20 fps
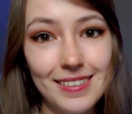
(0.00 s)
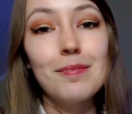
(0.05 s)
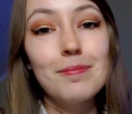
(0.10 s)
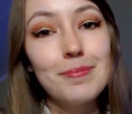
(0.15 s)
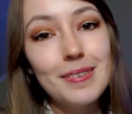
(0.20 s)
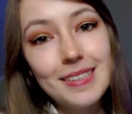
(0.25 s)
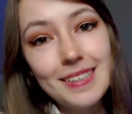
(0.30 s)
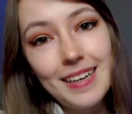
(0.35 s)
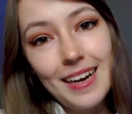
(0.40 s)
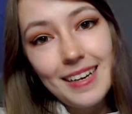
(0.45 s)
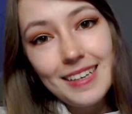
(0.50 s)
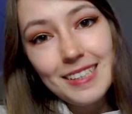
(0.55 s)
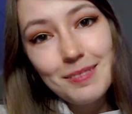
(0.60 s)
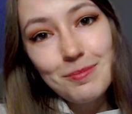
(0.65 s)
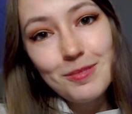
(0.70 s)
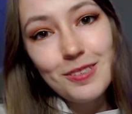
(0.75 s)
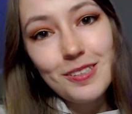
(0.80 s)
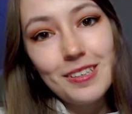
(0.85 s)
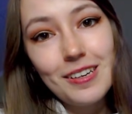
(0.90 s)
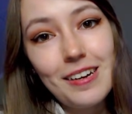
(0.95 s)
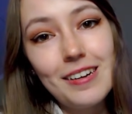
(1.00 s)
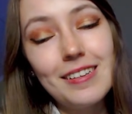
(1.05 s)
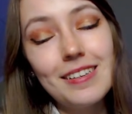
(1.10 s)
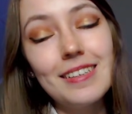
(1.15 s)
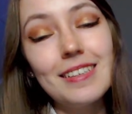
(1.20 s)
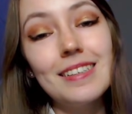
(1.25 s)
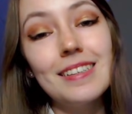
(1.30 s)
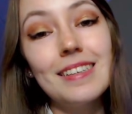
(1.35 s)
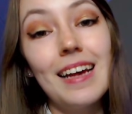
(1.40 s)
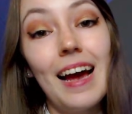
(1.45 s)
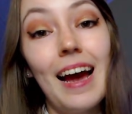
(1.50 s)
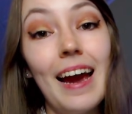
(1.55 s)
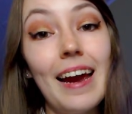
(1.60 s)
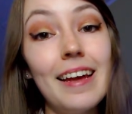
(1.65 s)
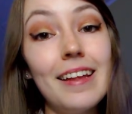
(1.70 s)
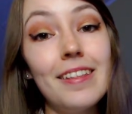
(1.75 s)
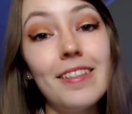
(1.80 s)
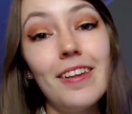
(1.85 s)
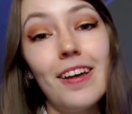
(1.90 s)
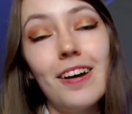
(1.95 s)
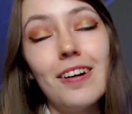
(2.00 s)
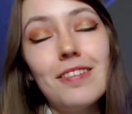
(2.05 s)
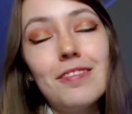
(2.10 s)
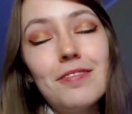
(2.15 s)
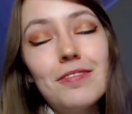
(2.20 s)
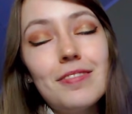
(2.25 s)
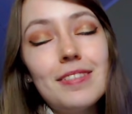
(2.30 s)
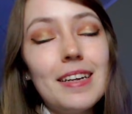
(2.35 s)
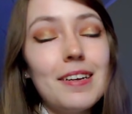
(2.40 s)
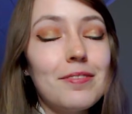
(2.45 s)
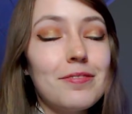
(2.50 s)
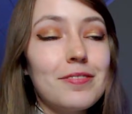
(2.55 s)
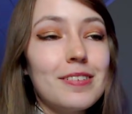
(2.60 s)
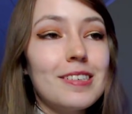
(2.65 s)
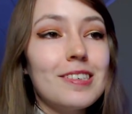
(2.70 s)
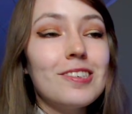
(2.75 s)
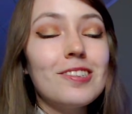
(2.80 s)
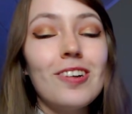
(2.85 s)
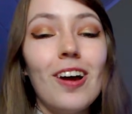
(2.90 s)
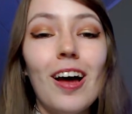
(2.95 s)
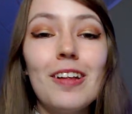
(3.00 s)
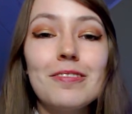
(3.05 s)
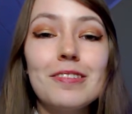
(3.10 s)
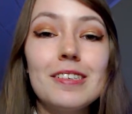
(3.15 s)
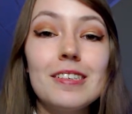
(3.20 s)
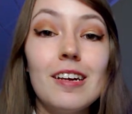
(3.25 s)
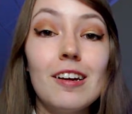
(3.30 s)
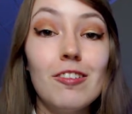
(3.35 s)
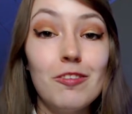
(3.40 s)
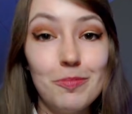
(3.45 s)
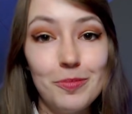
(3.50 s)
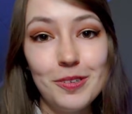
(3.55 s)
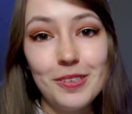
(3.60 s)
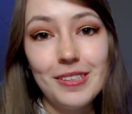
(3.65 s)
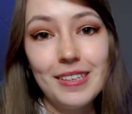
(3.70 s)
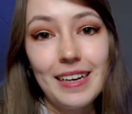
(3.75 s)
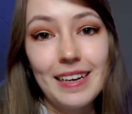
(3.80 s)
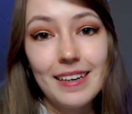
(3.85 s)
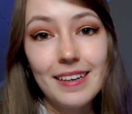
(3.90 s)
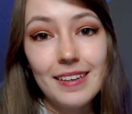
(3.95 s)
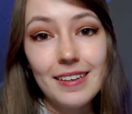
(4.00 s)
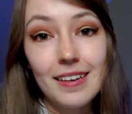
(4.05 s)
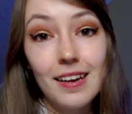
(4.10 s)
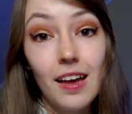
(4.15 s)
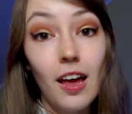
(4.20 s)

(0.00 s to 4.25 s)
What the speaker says: Besides musicals, I love different genres of music.